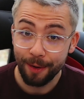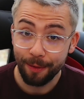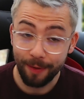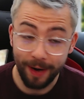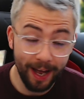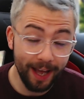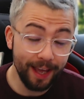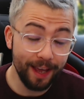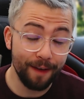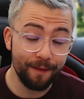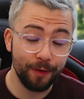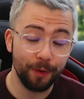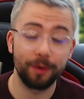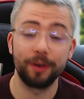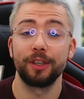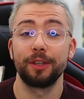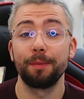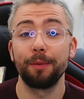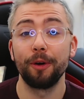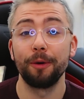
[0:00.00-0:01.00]
Right, if you
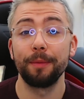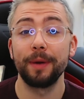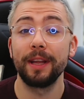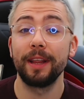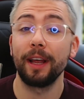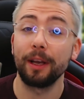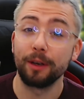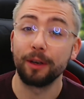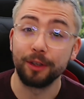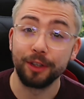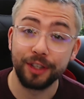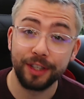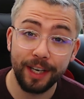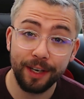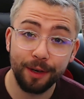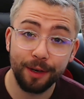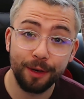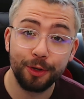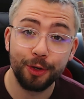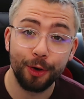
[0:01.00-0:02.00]
want to support me, then
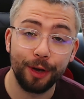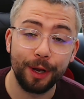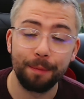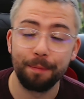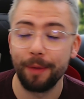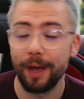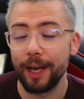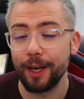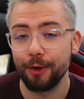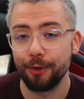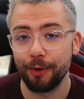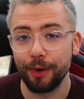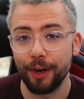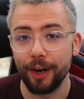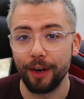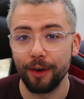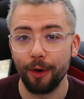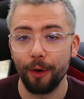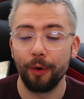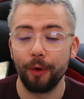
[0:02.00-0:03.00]
consider joining
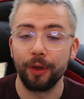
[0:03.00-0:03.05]
Patreon